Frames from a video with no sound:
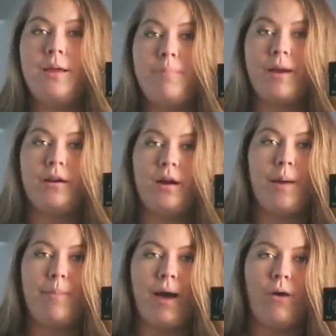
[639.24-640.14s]
to get better
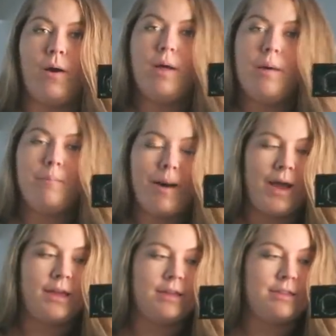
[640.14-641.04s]
about
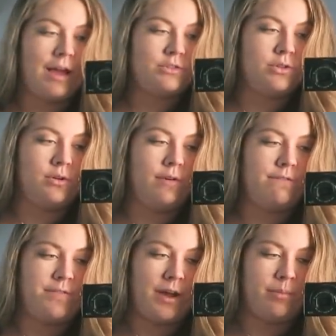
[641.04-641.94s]
buying
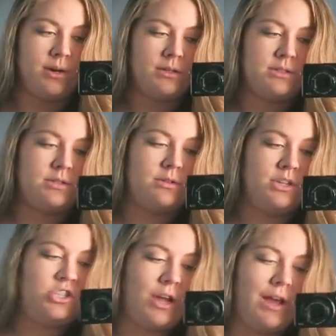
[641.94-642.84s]
natural fibers. So
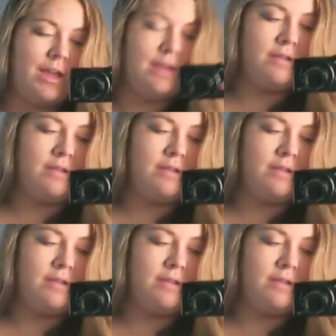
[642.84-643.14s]
this jacket